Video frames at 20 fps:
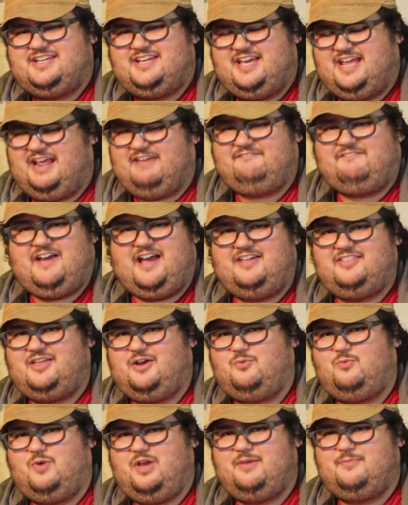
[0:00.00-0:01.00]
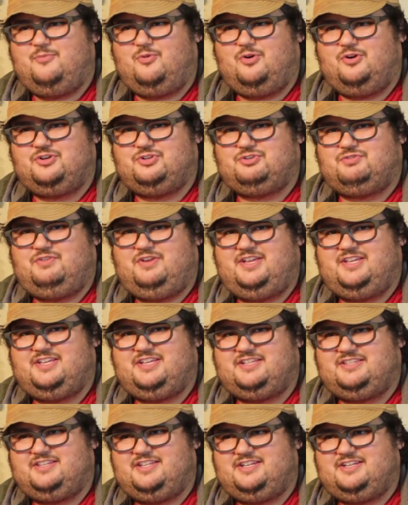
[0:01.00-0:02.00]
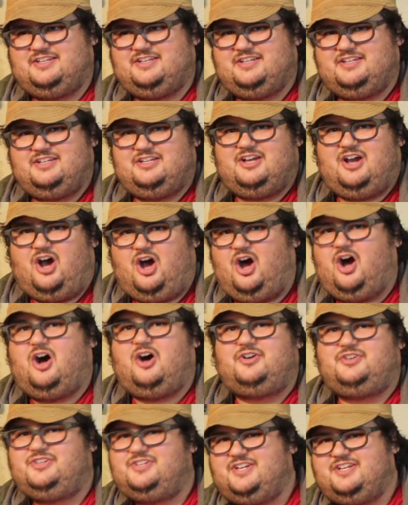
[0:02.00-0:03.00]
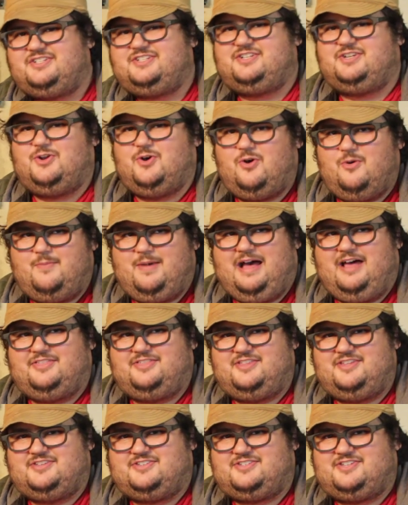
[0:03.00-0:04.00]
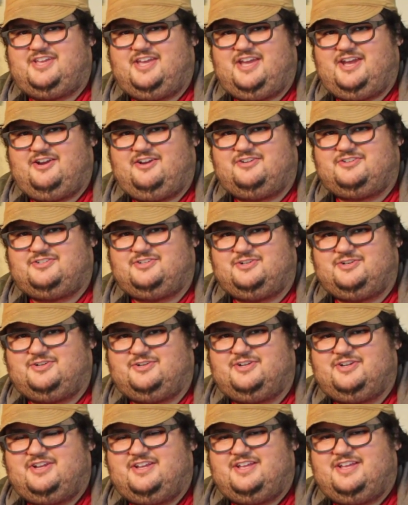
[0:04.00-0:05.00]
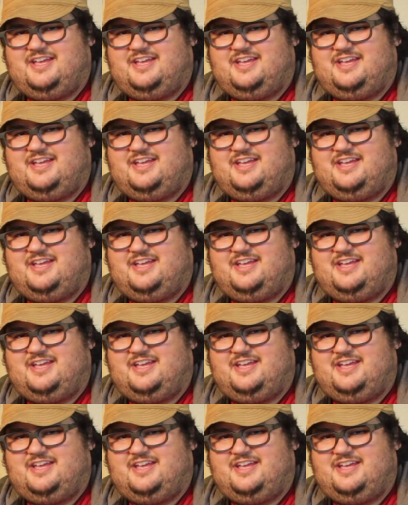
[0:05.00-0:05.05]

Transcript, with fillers: And I found that way more intriguing than all you get to know about this character.